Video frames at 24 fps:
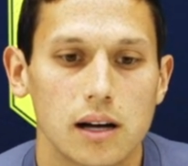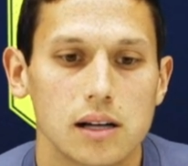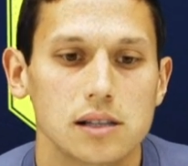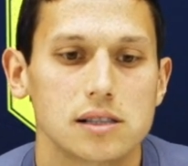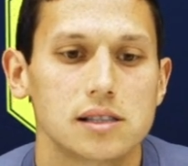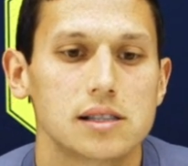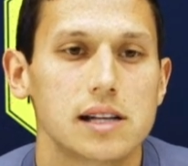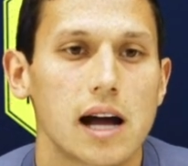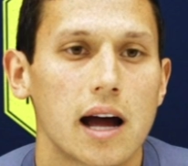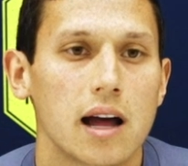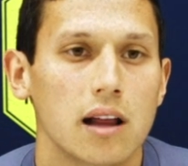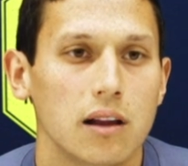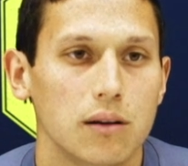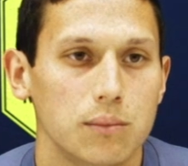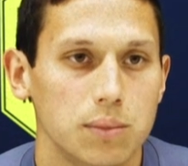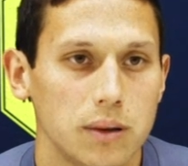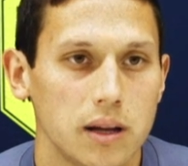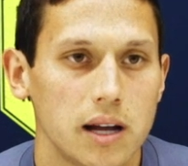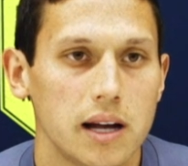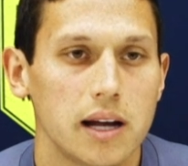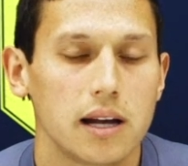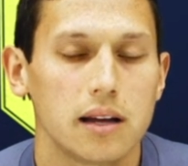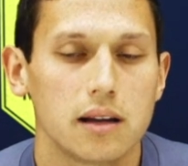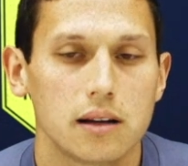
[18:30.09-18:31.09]
style of
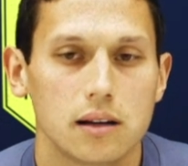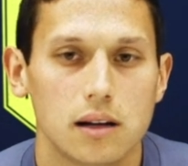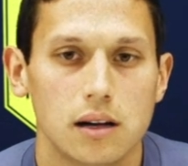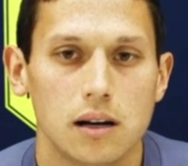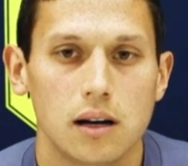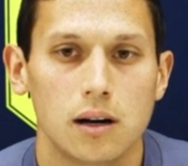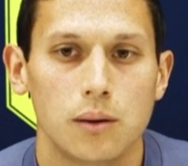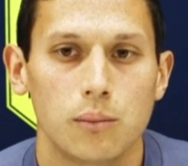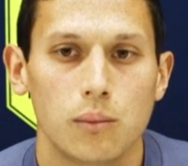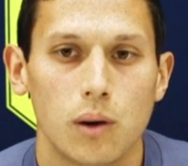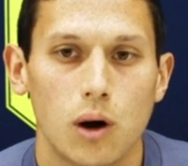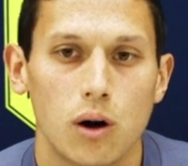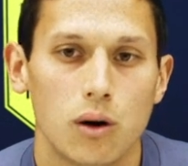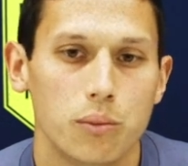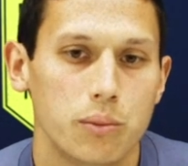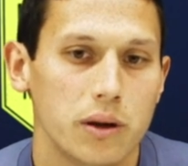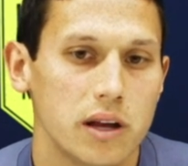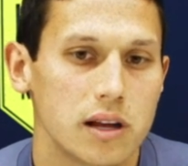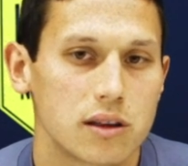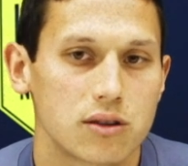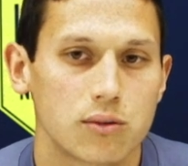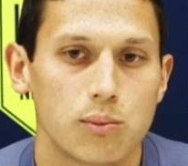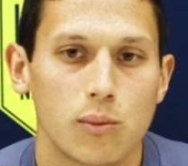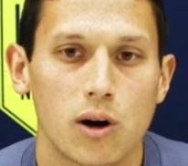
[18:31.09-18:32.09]
play,
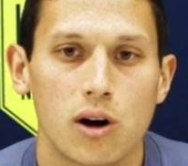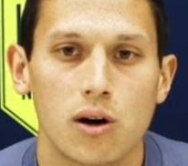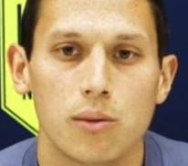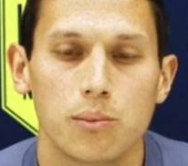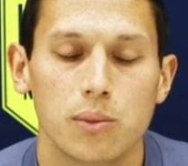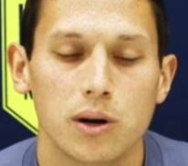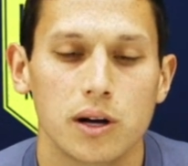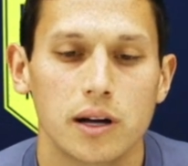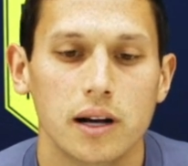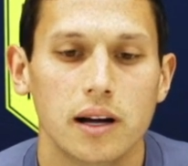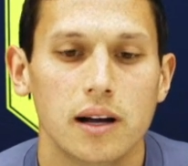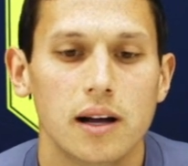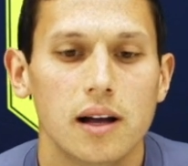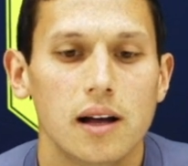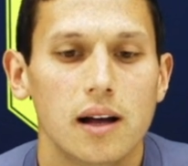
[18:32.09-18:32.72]
albeit small, but